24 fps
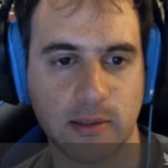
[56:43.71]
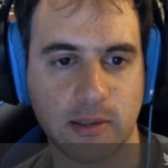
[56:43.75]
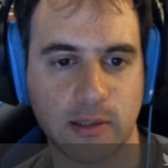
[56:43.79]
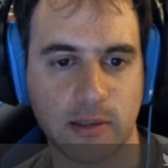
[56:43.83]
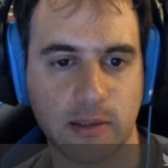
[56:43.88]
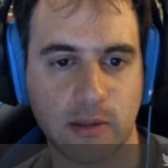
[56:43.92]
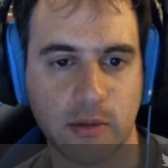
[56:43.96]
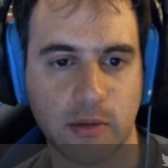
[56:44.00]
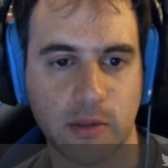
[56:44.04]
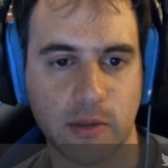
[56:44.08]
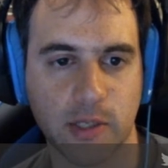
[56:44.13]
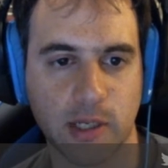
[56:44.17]

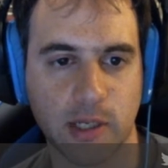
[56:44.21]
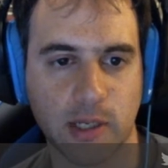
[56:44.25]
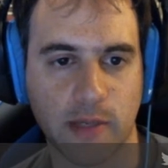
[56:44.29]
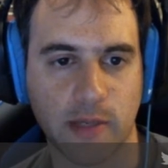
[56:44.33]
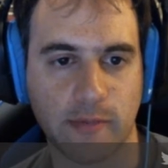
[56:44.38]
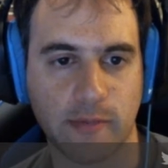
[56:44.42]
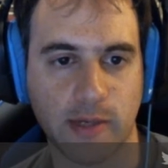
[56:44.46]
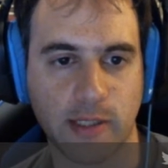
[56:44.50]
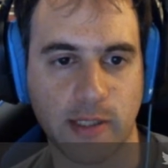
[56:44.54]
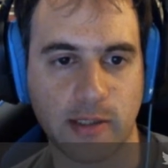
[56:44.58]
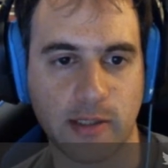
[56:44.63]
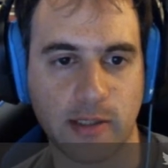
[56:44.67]
let's go here.
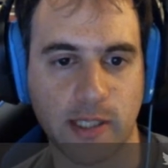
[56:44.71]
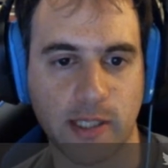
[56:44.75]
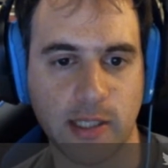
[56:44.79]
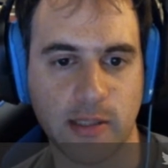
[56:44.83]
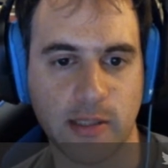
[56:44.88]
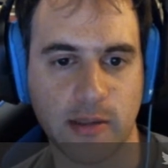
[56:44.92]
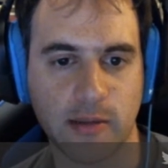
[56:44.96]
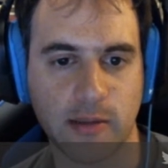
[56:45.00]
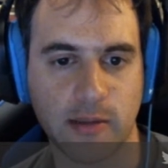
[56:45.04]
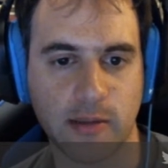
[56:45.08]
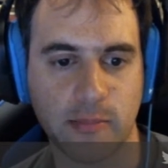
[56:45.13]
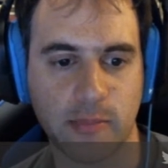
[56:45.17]
If I
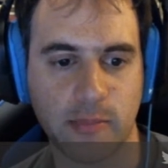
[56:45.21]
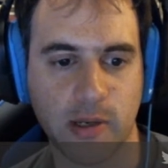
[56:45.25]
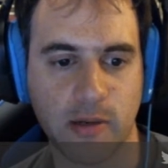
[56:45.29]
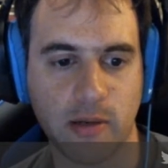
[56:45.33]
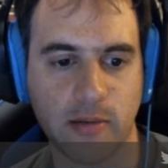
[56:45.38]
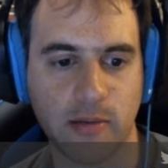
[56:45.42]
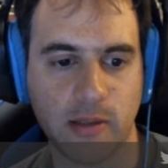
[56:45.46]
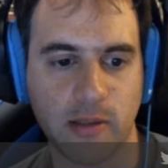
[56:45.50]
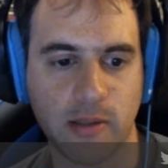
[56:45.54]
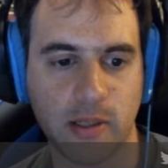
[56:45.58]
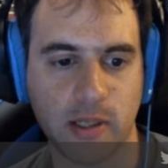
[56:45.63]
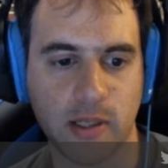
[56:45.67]
take the
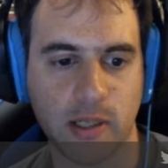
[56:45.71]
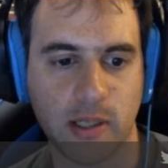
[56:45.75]
pawn,